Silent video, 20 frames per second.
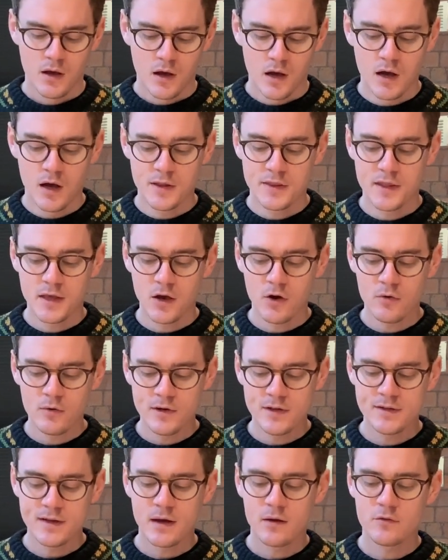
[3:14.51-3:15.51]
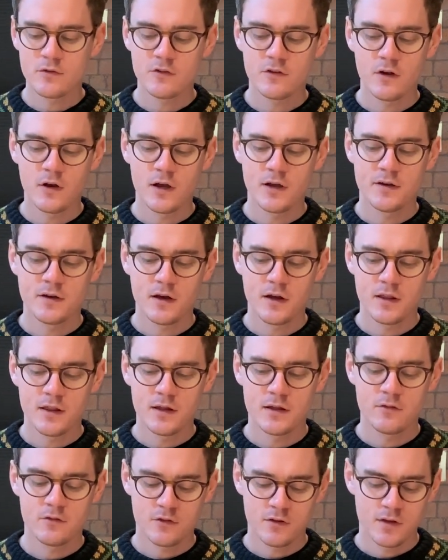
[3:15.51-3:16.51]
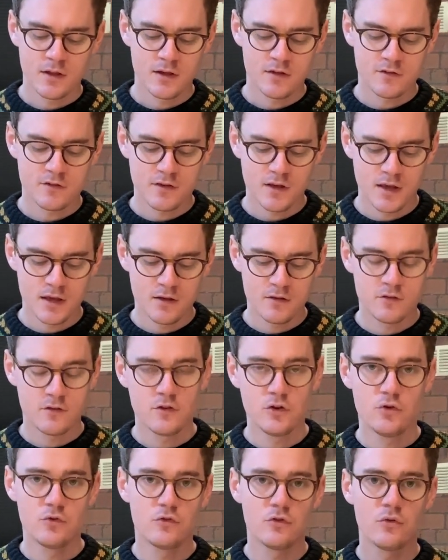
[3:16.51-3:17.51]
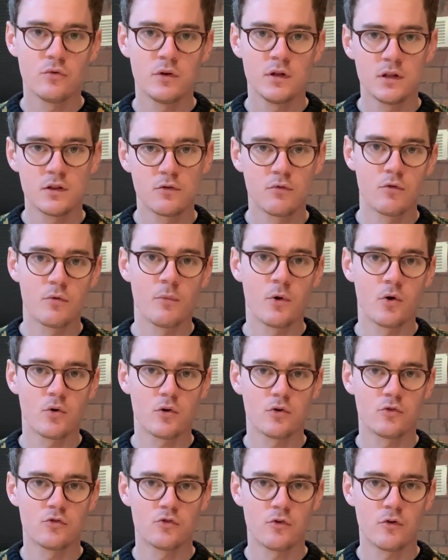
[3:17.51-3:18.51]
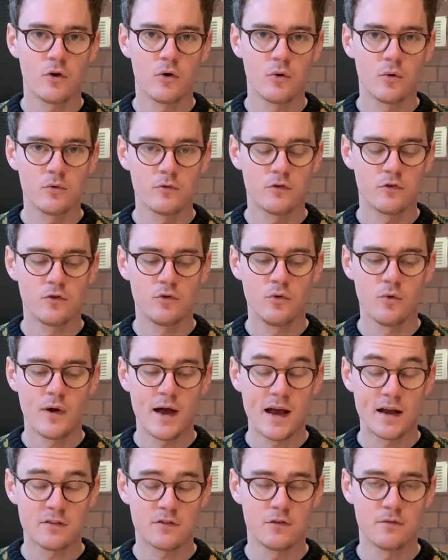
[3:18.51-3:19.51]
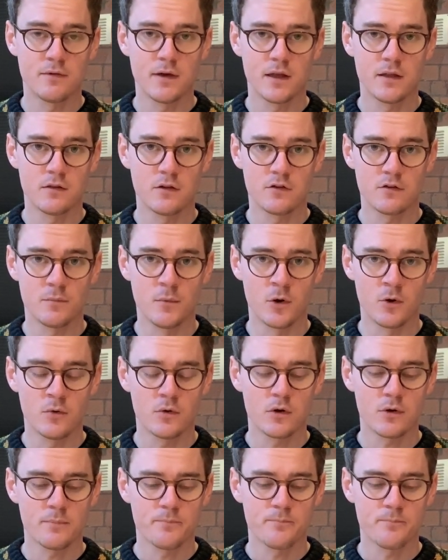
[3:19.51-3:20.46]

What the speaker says: The only downside, I think, to this is you do need the remote control to activate the smoke.